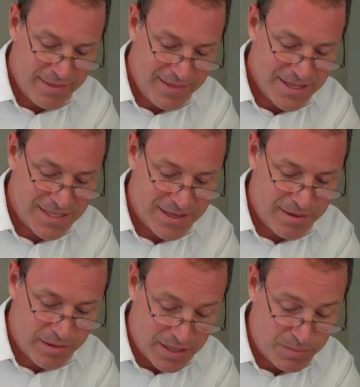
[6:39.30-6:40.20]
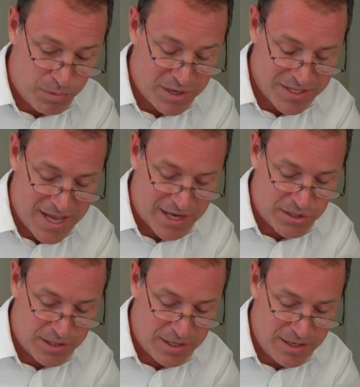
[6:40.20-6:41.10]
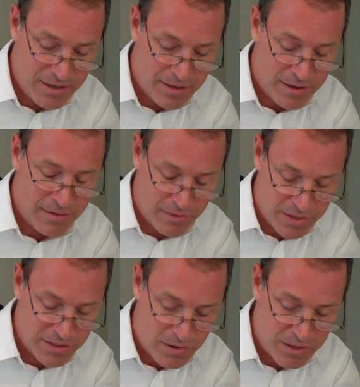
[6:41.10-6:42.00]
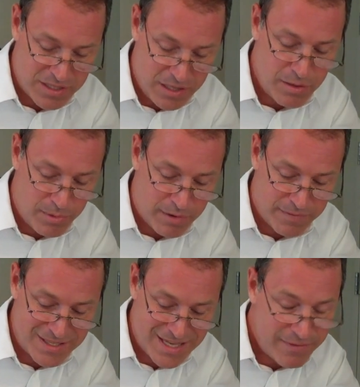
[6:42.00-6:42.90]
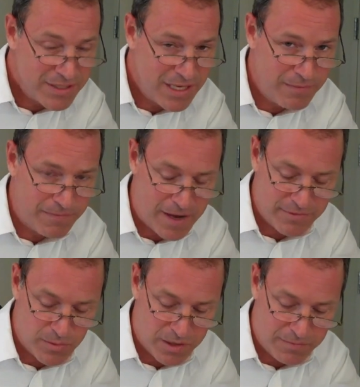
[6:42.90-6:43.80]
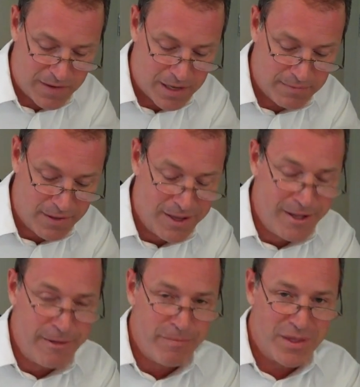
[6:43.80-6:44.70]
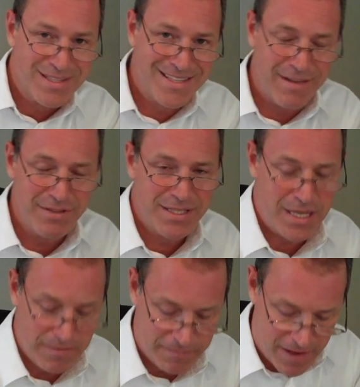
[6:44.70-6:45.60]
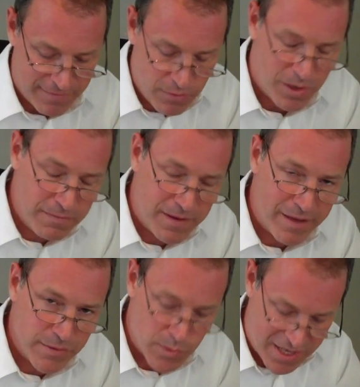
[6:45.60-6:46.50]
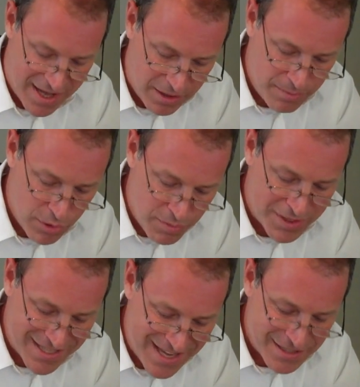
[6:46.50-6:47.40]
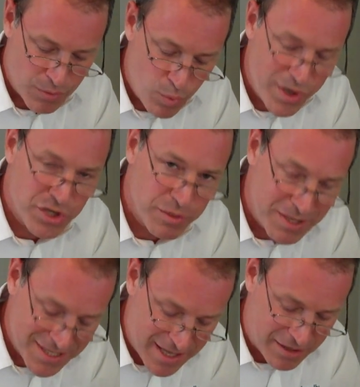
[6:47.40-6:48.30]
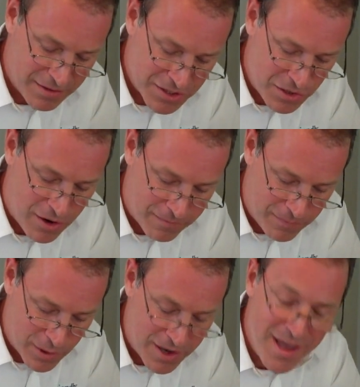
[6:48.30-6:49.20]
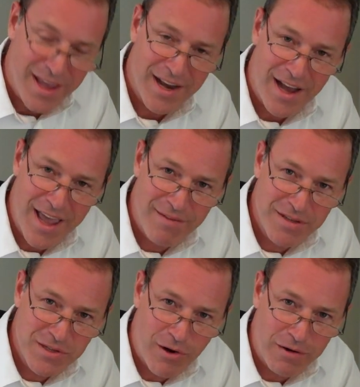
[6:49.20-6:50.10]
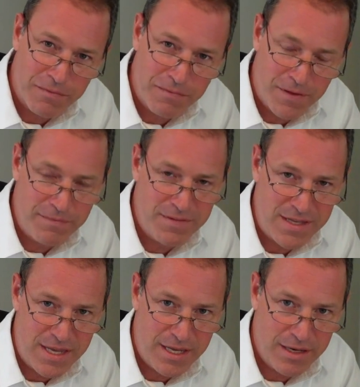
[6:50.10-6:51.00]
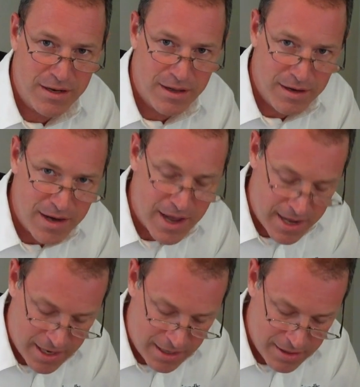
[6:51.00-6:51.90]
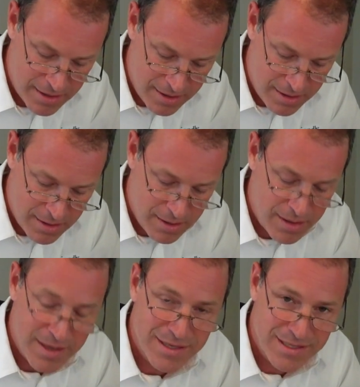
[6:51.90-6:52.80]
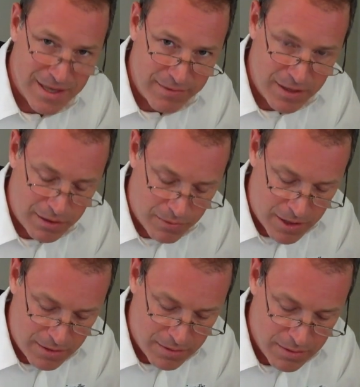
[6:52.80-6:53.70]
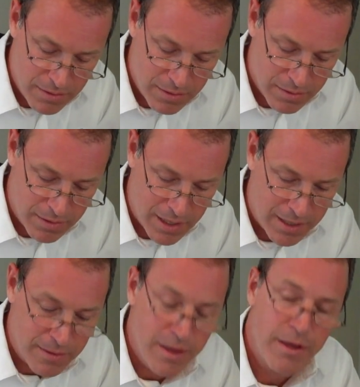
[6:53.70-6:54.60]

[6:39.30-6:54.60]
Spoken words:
This book is actually, or this car is in the book for $17,525. $17,525 is what Kelley Blue Book says that we should be selling this car for, and I have this car at $15,973. Okay,